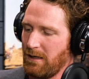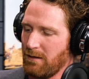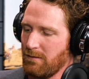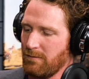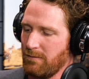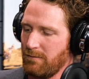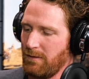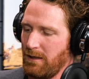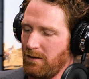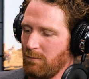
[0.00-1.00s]
out
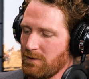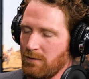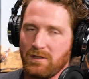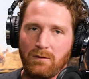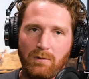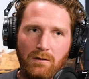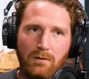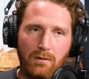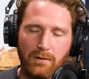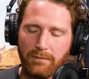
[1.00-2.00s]
of what's called
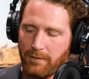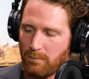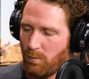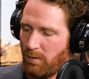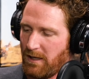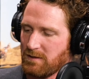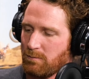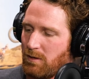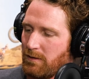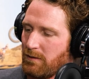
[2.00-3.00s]
TPU, or
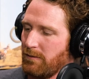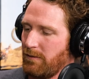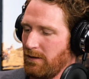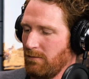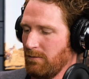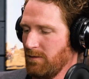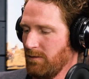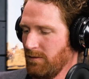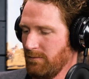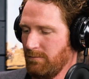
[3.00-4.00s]
thermoplastic polyurethane, which
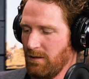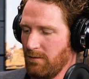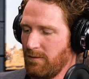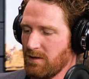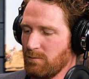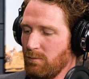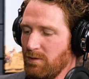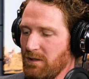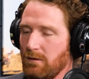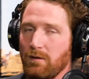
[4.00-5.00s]
is a flexible
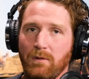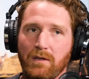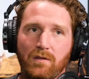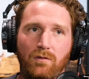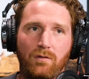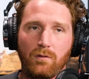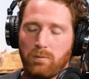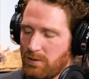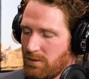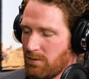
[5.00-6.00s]
material, but it's
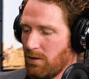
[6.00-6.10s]
super strong.